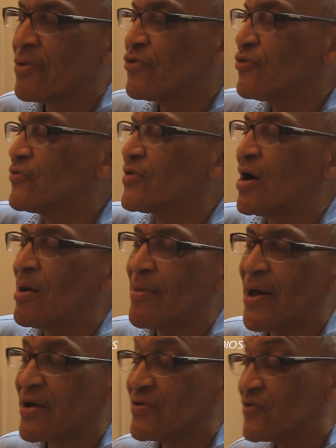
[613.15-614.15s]
do Time
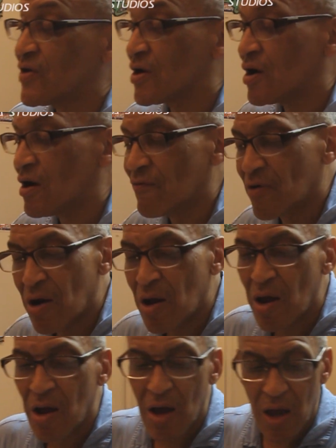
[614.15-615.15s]
magazine cover.
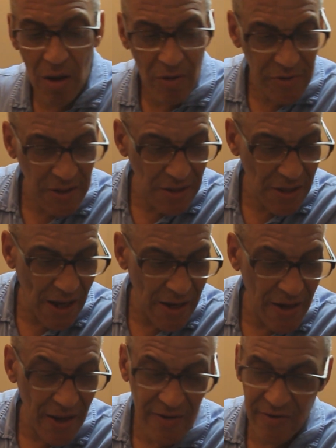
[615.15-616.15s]
The guy
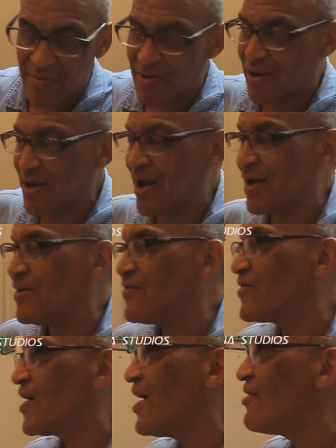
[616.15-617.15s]
next to me, yeah, he's
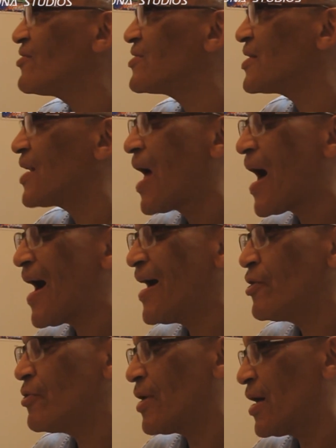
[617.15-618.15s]
talented. I
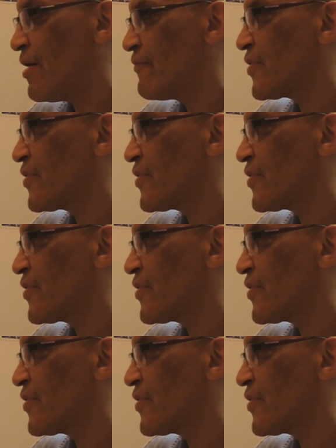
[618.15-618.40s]
don't have